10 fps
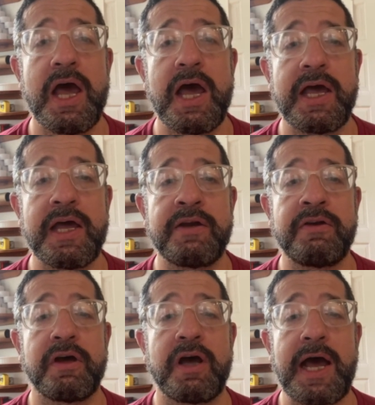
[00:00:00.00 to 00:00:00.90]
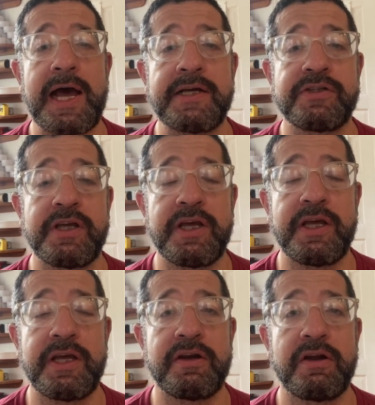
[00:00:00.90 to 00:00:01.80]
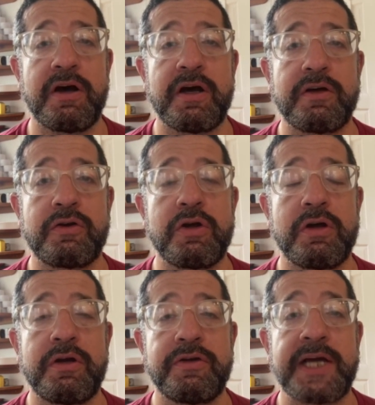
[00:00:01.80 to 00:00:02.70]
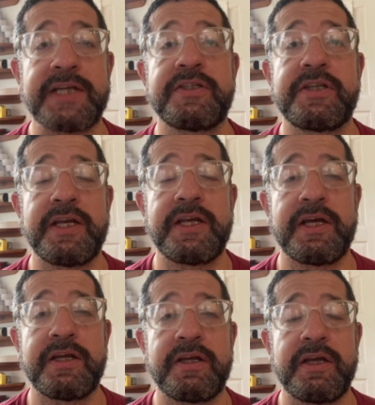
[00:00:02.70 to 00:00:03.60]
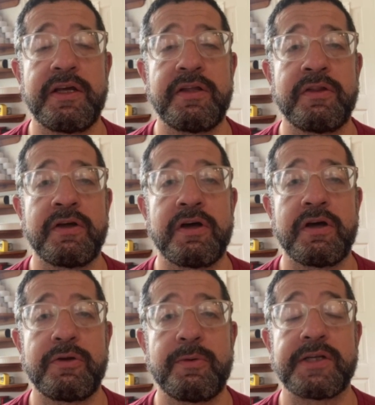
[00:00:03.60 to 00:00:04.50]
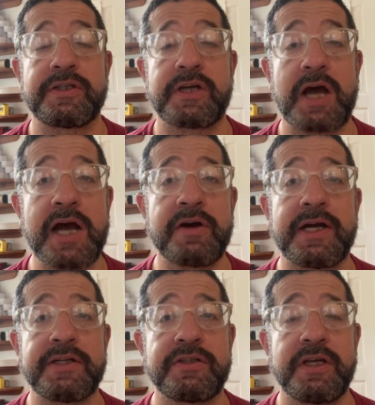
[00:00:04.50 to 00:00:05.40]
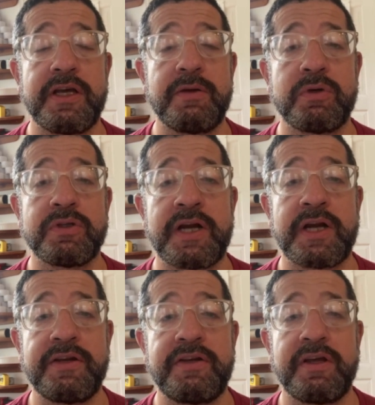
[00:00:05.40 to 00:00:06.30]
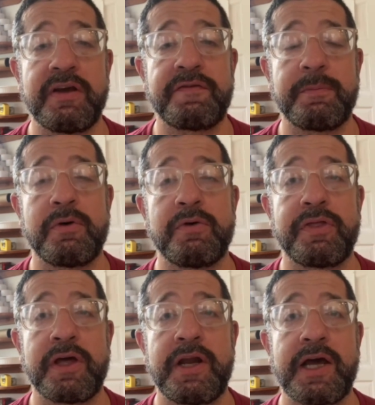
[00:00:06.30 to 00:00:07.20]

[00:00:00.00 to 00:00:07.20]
and as it gestated in the U.S. Congress, it was an idea for both an